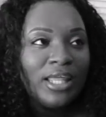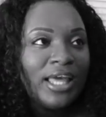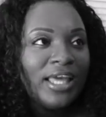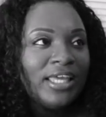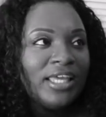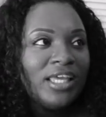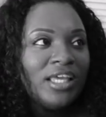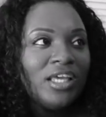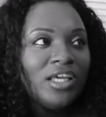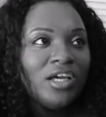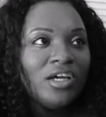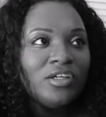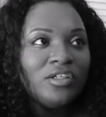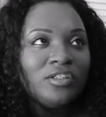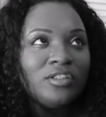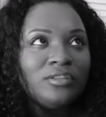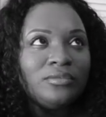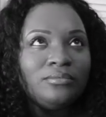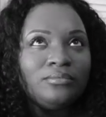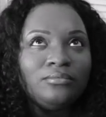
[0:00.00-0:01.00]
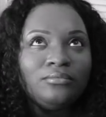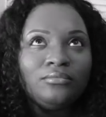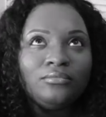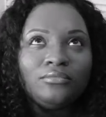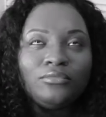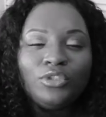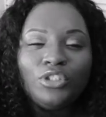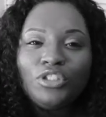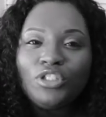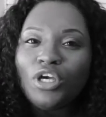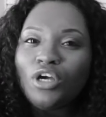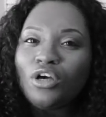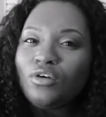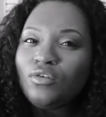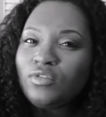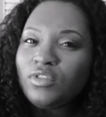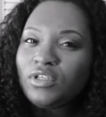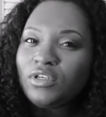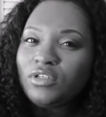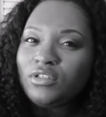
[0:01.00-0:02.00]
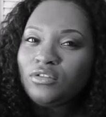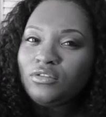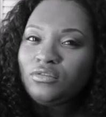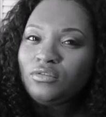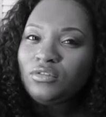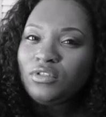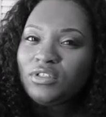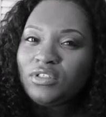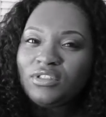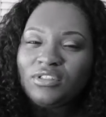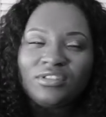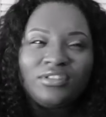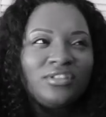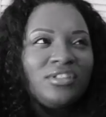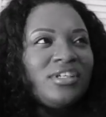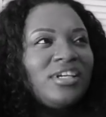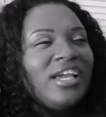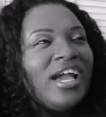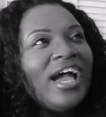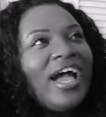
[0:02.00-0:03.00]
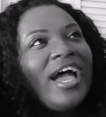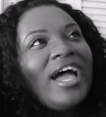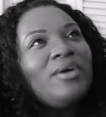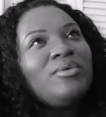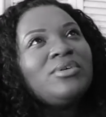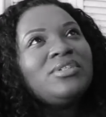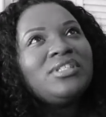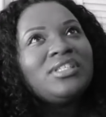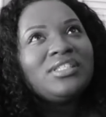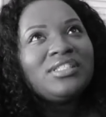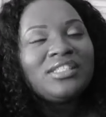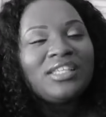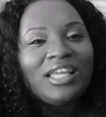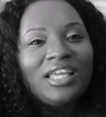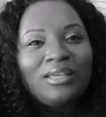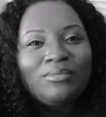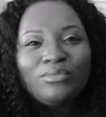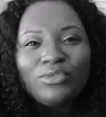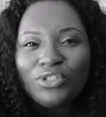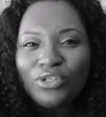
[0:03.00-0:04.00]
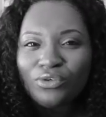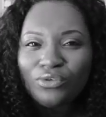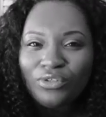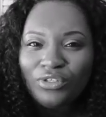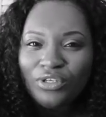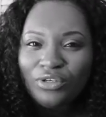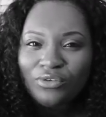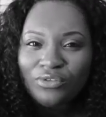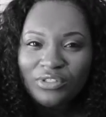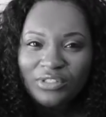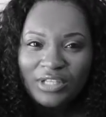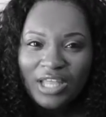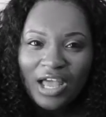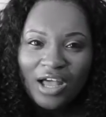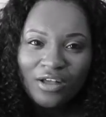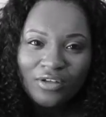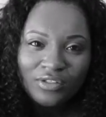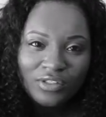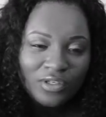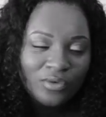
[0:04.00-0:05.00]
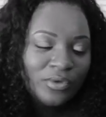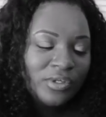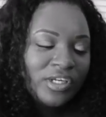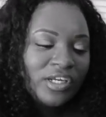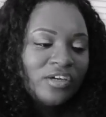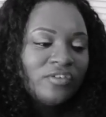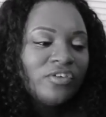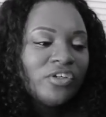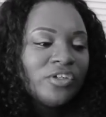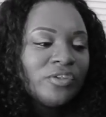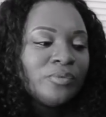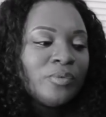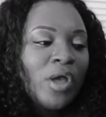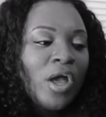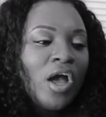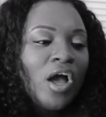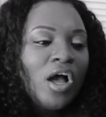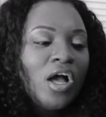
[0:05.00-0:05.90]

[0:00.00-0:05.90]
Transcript: Like, um, you know the the guy, what's his name? Tokyo Stylez or whatever.